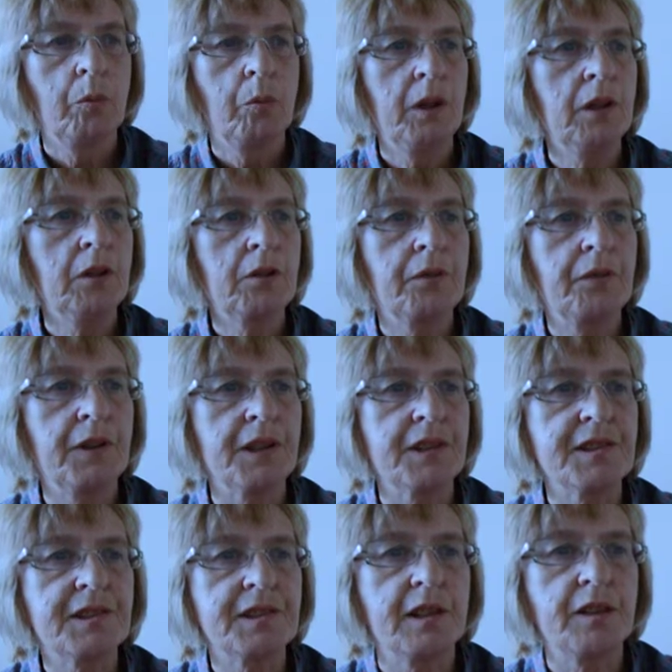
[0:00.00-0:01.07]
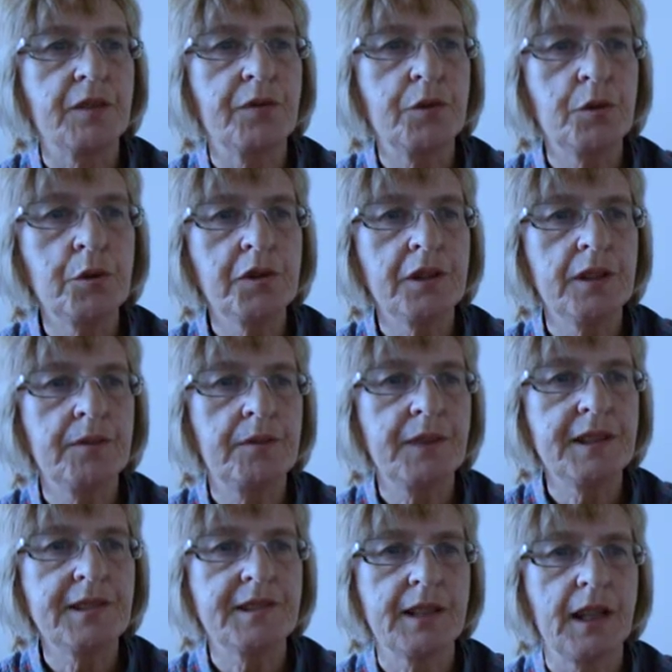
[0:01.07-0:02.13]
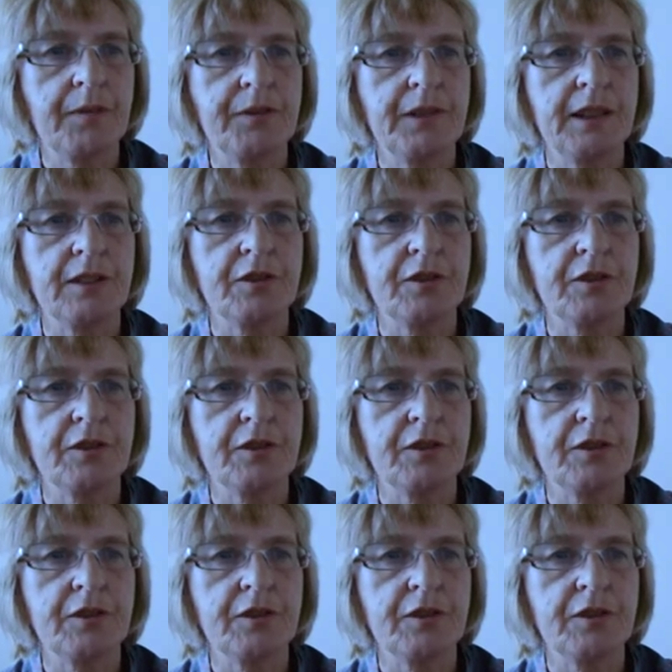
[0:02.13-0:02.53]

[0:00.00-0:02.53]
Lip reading: We look first at the food and feed safety